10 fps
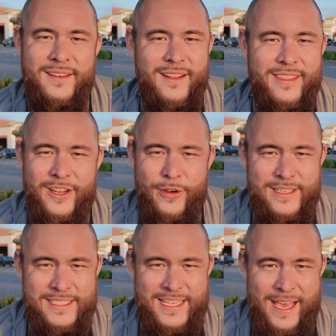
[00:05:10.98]
Nothing
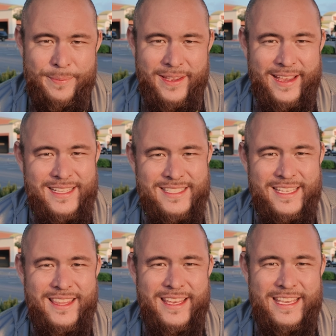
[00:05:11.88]
crazy is happening. I could
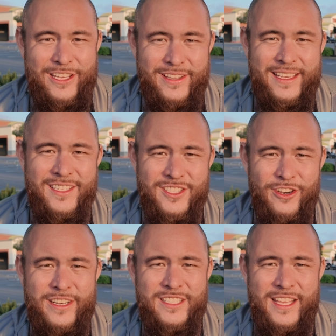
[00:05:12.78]
see the healing
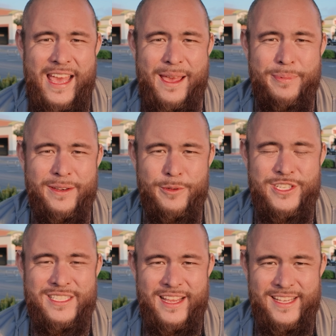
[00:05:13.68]
starting to happen,
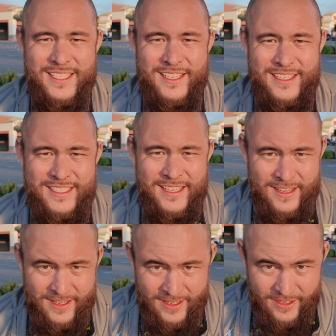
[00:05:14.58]
which is nice because,
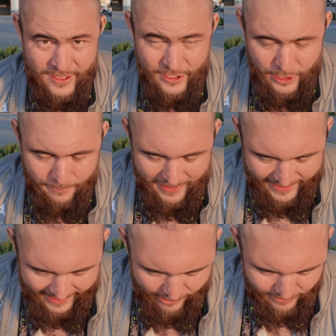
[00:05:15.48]
you know,
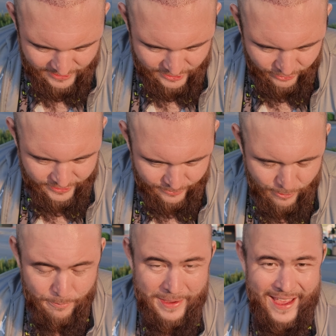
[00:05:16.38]
my hair is starting to
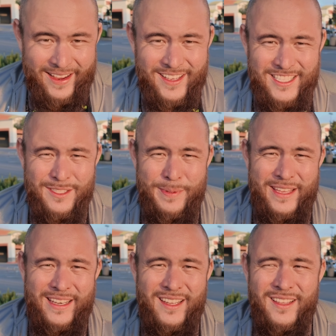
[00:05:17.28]
grow back because it's
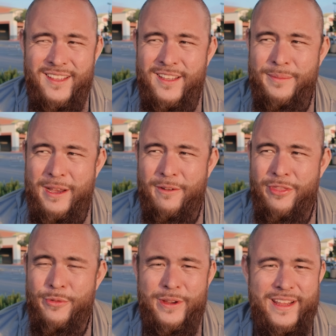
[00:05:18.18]
been about
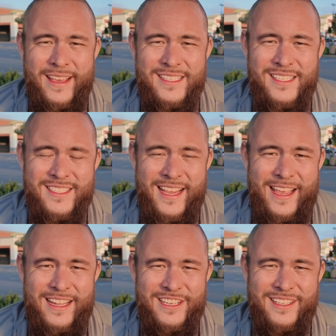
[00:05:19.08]
3 days since
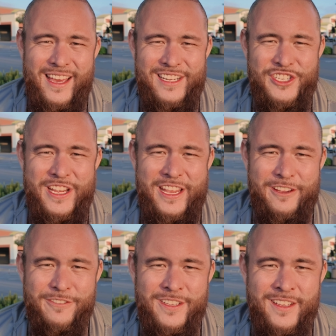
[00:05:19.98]
I got it
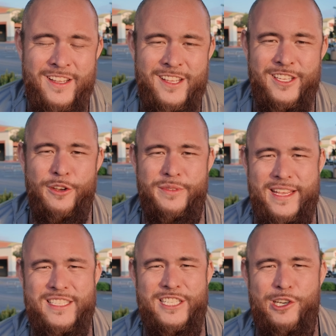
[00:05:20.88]
shaved. You know,
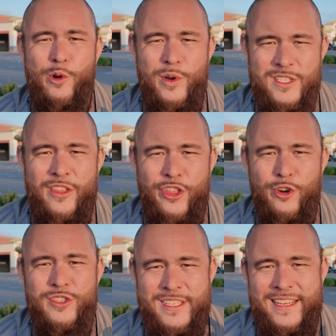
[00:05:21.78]
day 0 was on
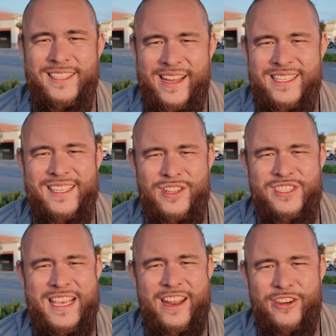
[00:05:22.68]
Thursday. Today's
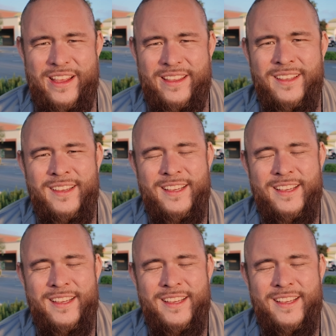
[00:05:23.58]
on Saturday.